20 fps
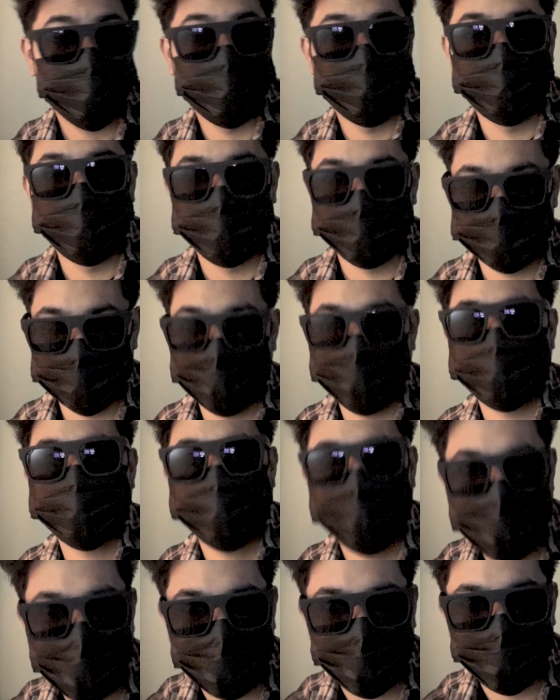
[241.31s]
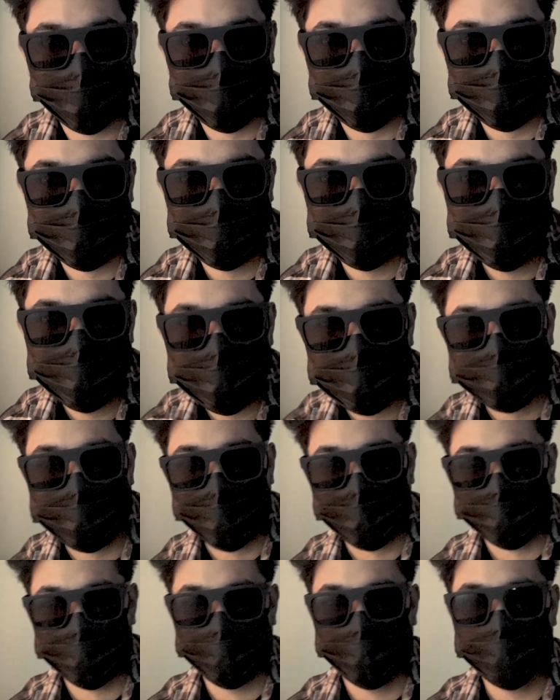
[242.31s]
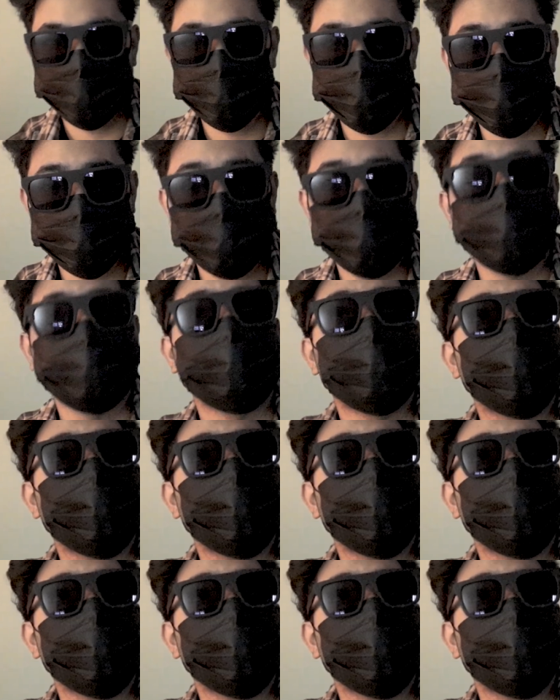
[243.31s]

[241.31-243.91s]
to build a tower that would reach the